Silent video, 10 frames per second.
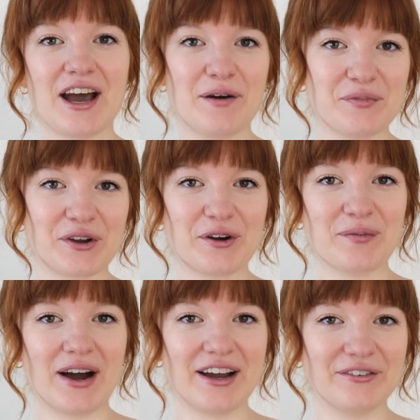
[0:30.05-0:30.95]
I'm the girl
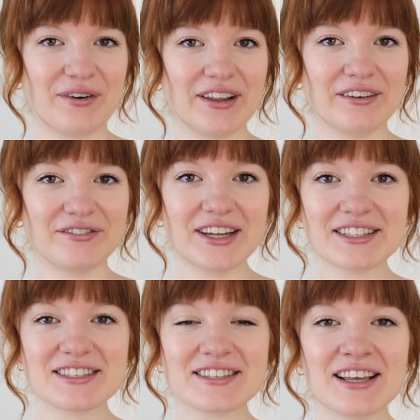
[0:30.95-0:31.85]
behind Well Loved
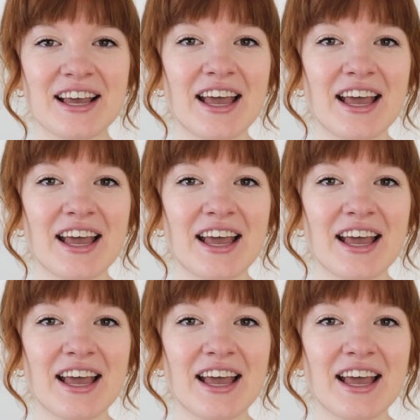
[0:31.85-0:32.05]
Knits,